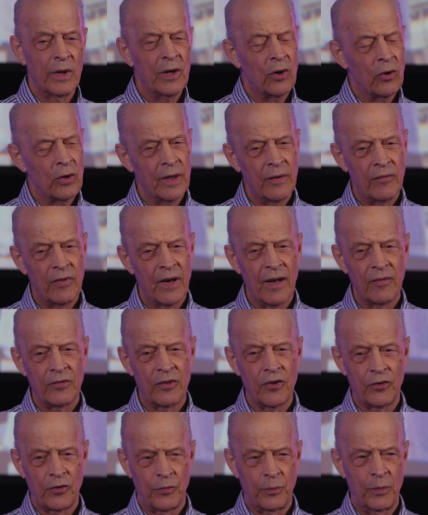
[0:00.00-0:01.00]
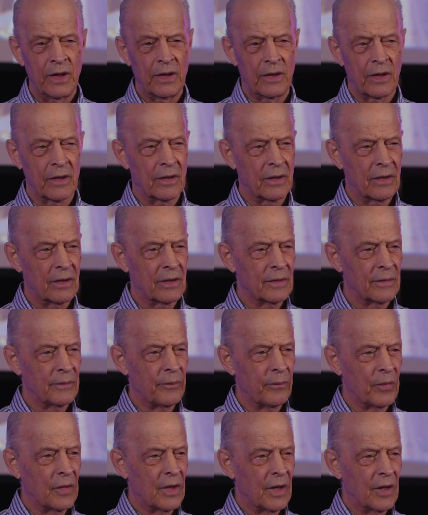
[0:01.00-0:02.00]
We don't even have to speak it.
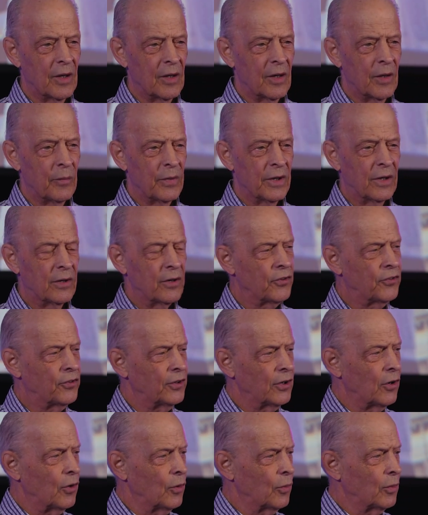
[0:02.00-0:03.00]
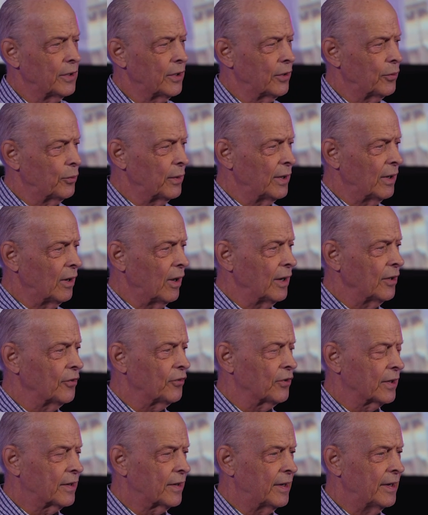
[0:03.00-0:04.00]
Because, you know, when you
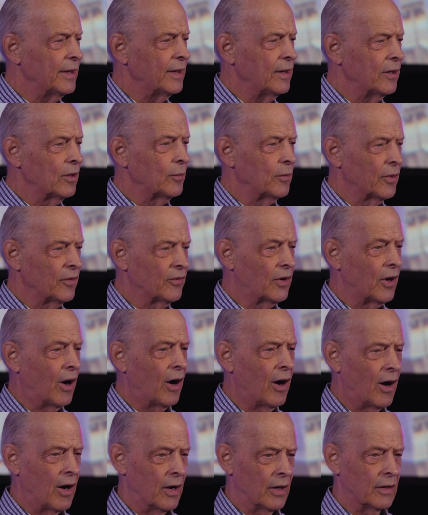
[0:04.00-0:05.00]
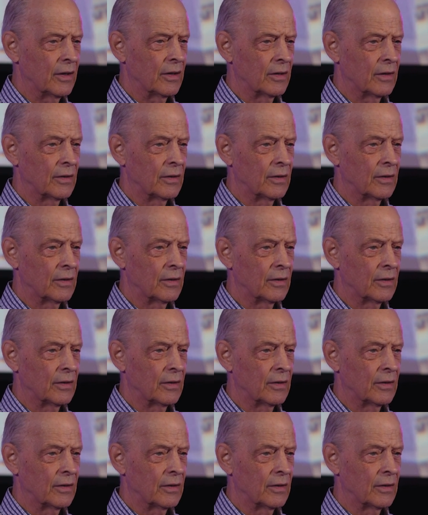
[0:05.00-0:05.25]
realize the kingdom of God